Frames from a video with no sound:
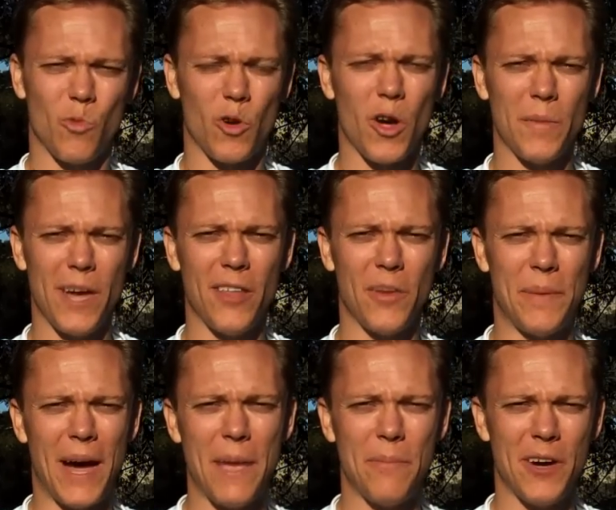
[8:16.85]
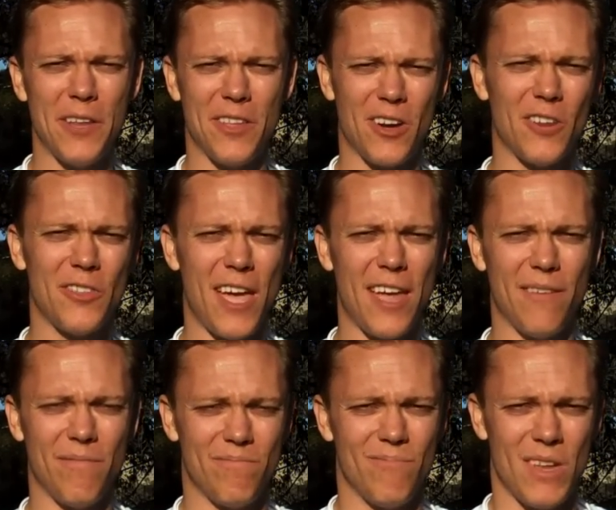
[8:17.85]
will come down the pipeline that aren't that
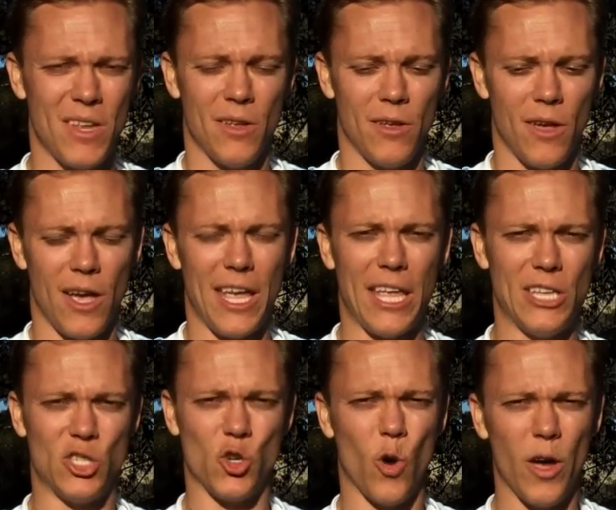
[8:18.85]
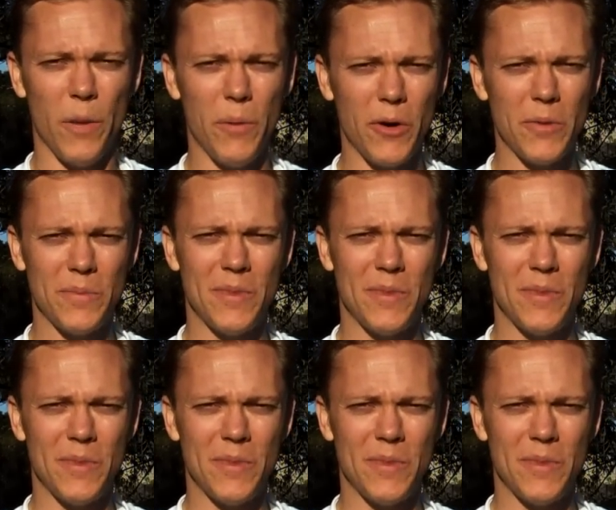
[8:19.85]
enjoyable,